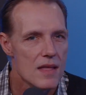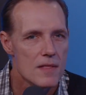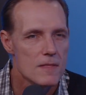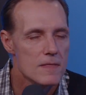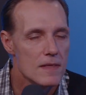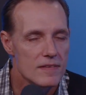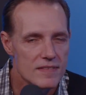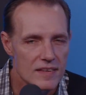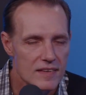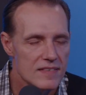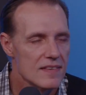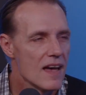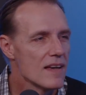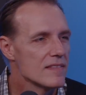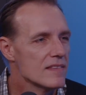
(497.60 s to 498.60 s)
The
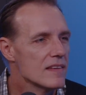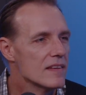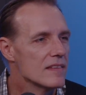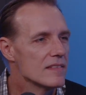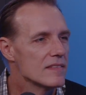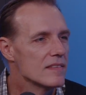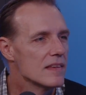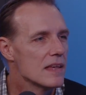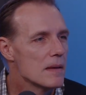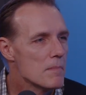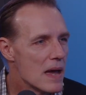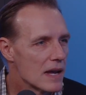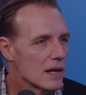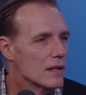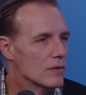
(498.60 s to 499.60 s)
success is
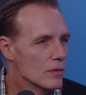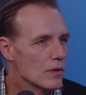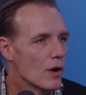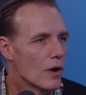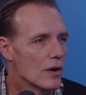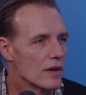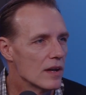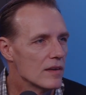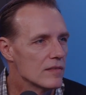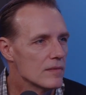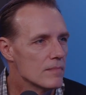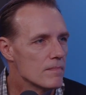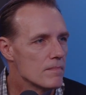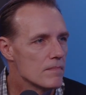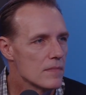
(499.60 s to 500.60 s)
making it through the hard days.
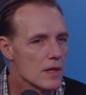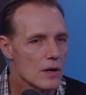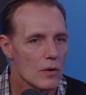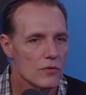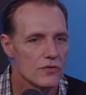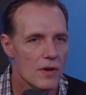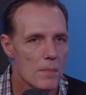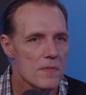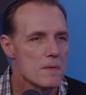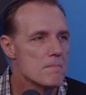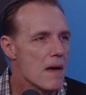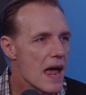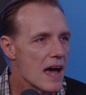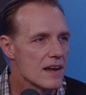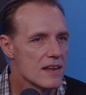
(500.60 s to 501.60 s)
Yeah. Something
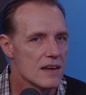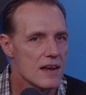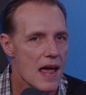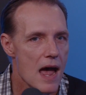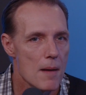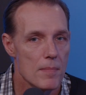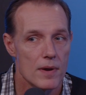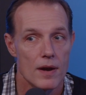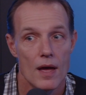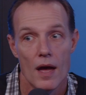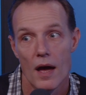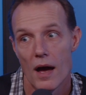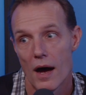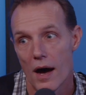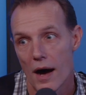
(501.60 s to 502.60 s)
bad didn't happen.
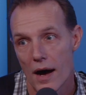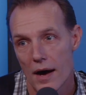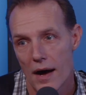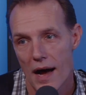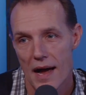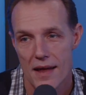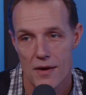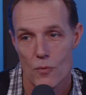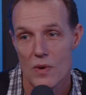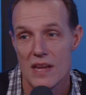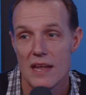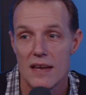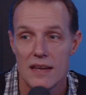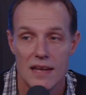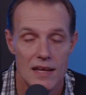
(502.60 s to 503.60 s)
We
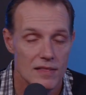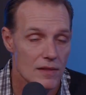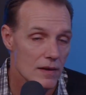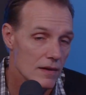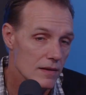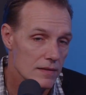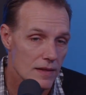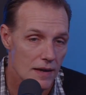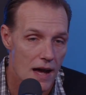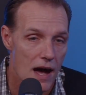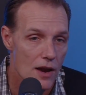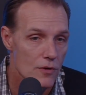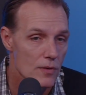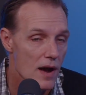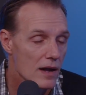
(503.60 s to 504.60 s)
didn't get the
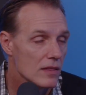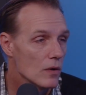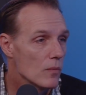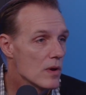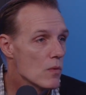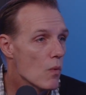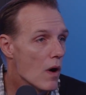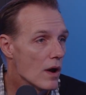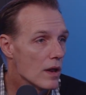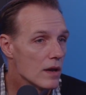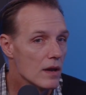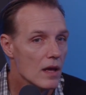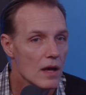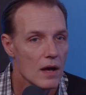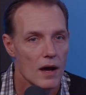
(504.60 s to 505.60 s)
contract that we
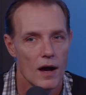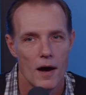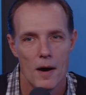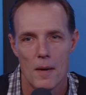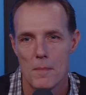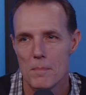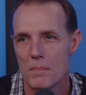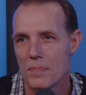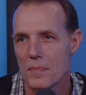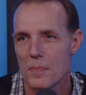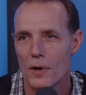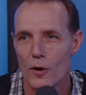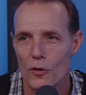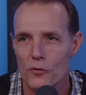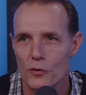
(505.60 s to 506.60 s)
wanted.
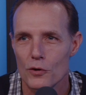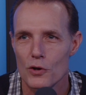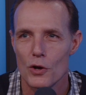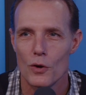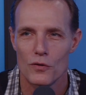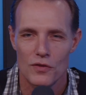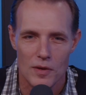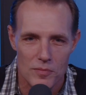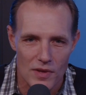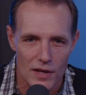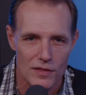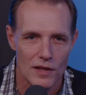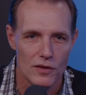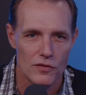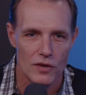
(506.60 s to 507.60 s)
Bills are due. It seems
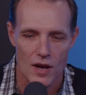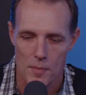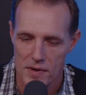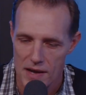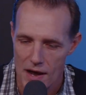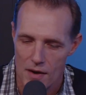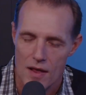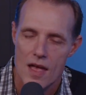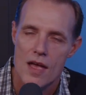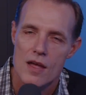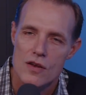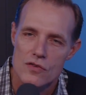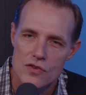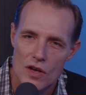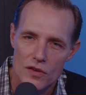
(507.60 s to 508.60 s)
like things are coming down.
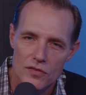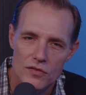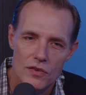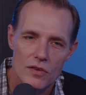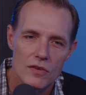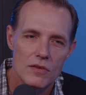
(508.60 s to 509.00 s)
Just